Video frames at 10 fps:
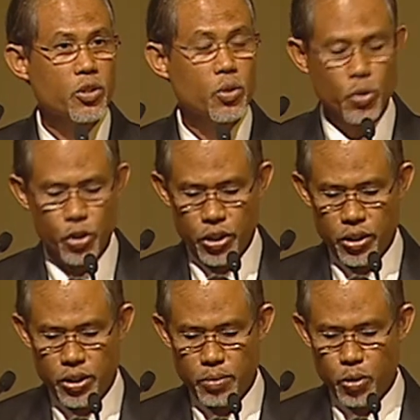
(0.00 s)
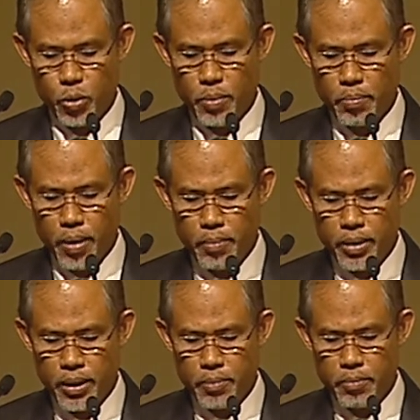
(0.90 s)
solutions between
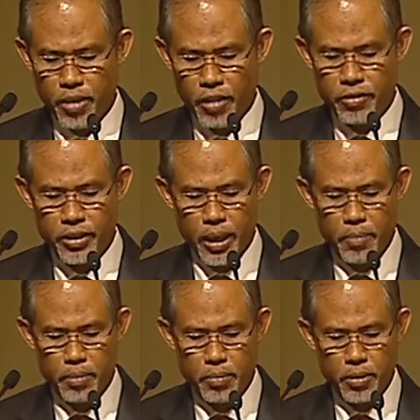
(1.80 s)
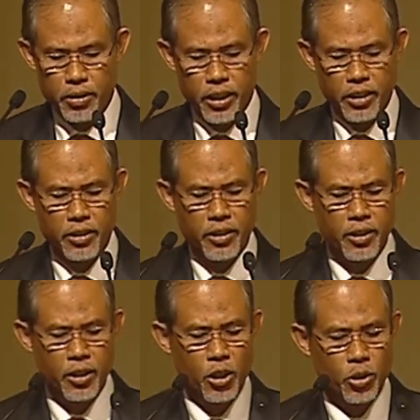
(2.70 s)
public, private, and people
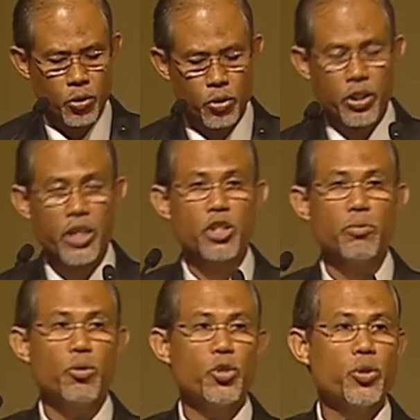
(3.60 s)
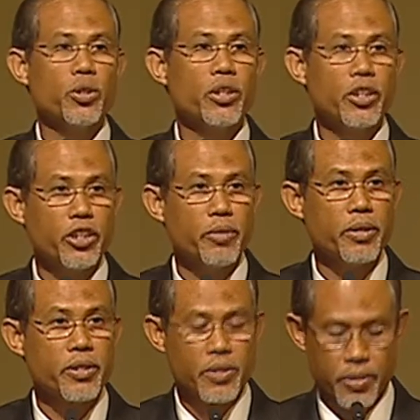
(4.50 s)
sector through such mutual
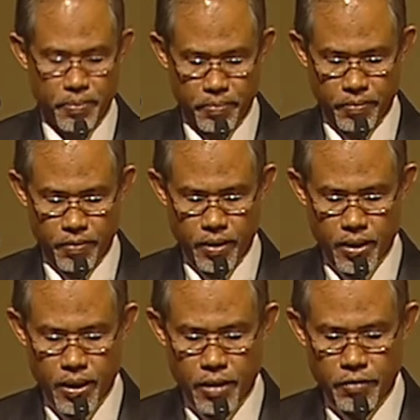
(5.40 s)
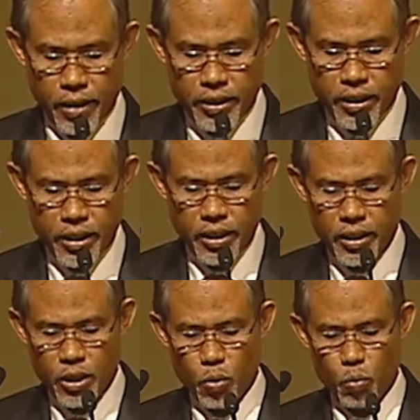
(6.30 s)
agreements. Finally,
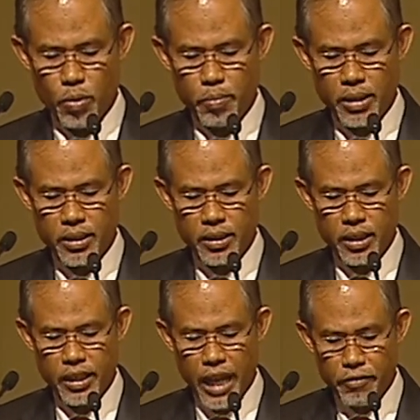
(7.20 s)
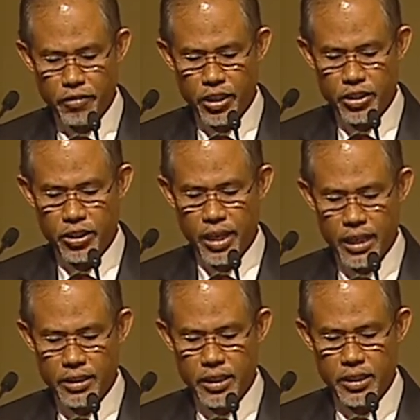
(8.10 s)
we must leverage
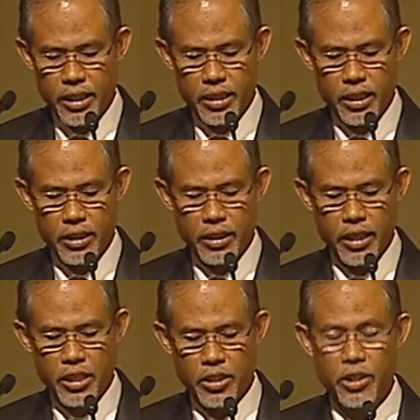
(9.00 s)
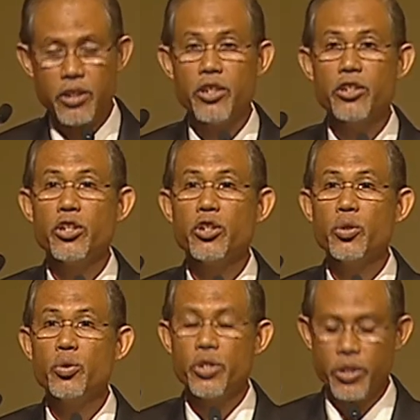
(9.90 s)
existing international
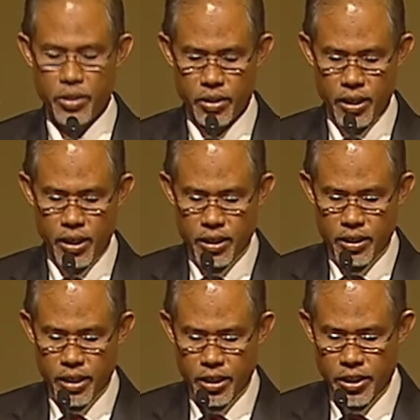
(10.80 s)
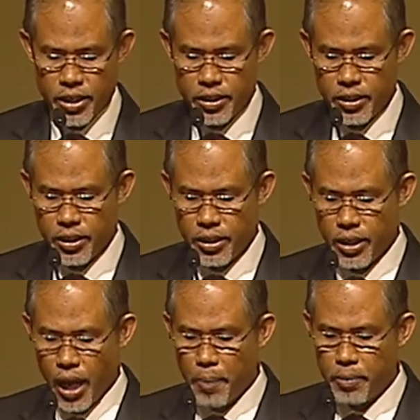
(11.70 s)
institutions such as the
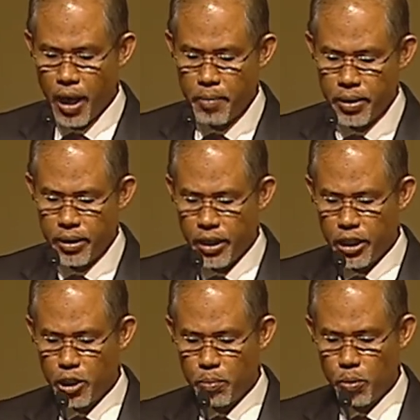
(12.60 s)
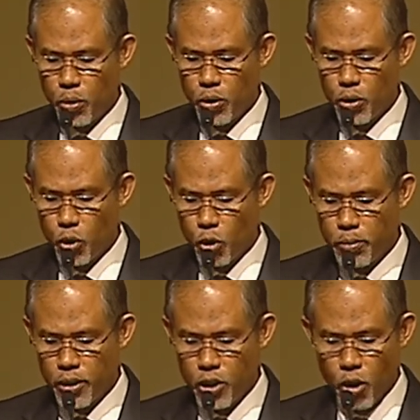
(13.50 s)
upcoming Interpol
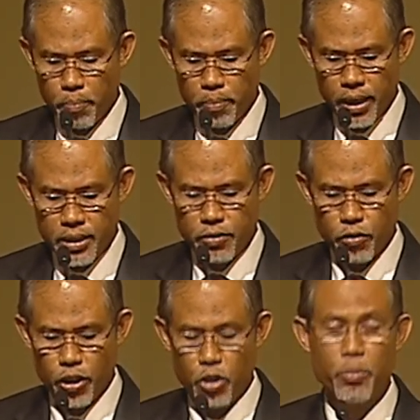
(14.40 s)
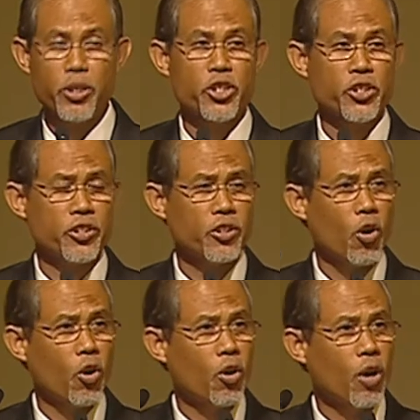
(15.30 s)
Global Complex for Innovation
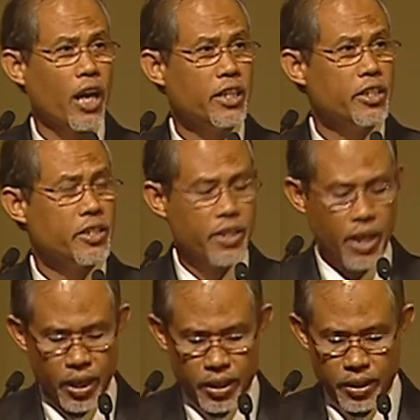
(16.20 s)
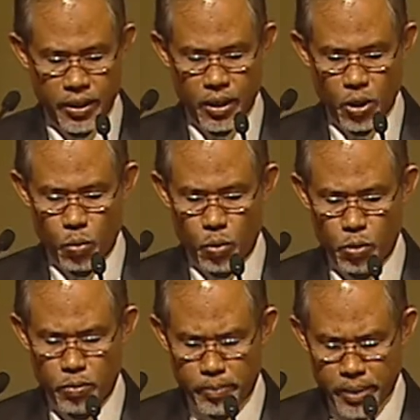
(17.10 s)
or IGCI,
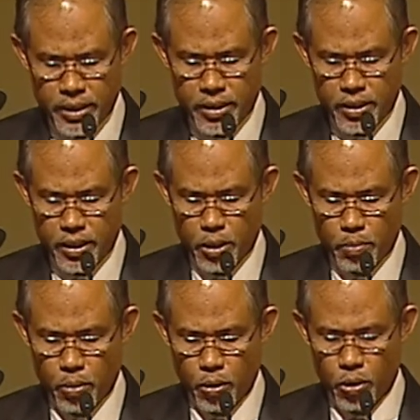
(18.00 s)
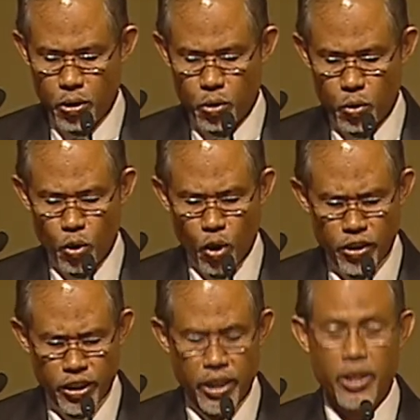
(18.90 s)
which will be based in Singapore to
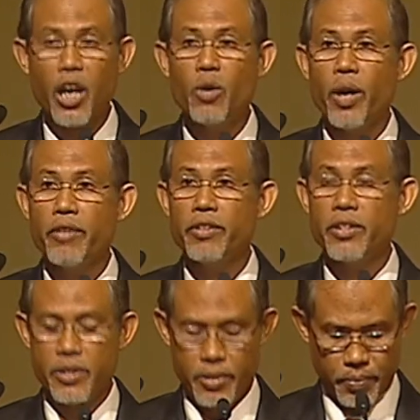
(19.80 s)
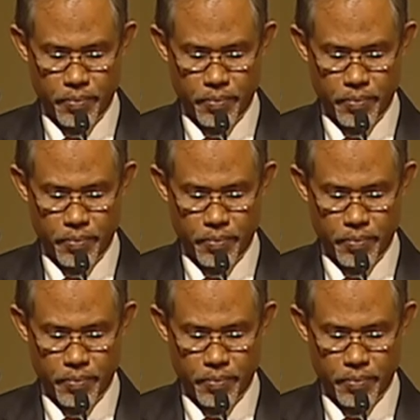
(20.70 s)
coordinate our efforts.